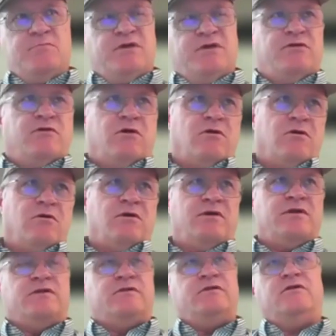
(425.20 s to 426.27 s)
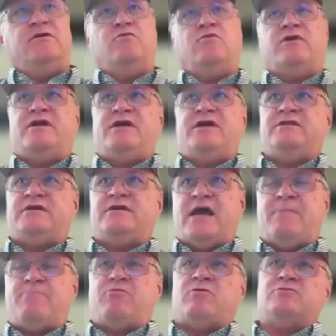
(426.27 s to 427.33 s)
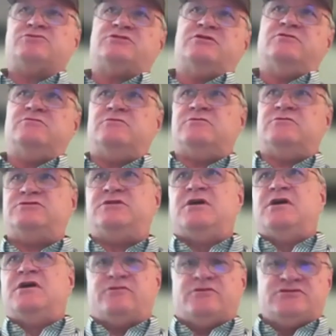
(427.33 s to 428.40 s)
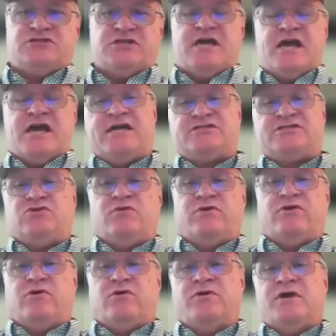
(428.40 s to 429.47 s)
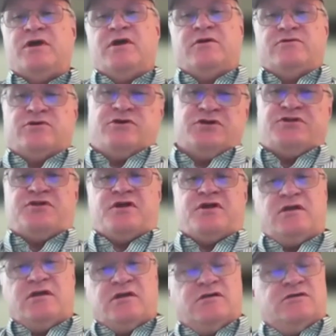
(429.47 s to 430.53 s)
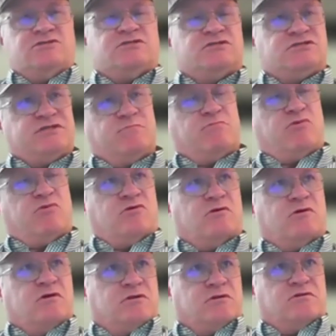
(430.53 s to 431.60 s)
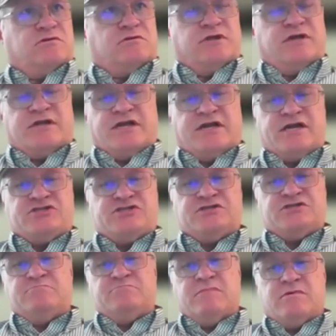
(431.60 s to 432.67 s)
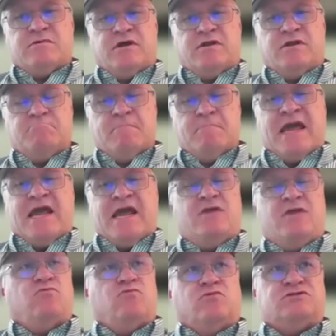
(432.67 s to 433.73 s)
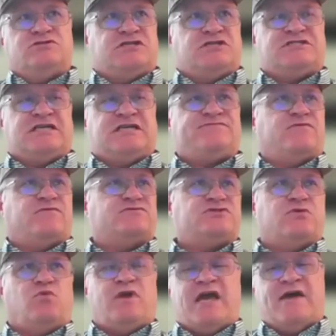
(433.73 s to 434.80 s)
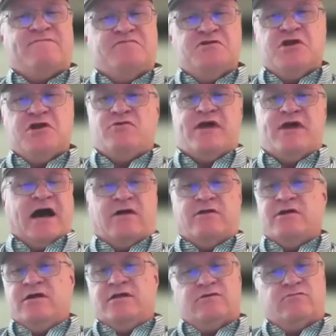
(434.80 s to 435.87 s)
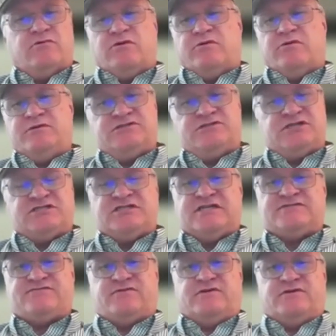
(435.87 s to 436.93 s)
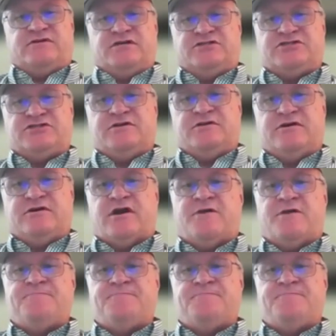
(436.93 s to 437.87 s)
and hawing, and you know we're into April, so there's the dance going on. The good thing is that similar litigation in Maine was successful, so we have no doubt that we're going to be successful in this. Okay.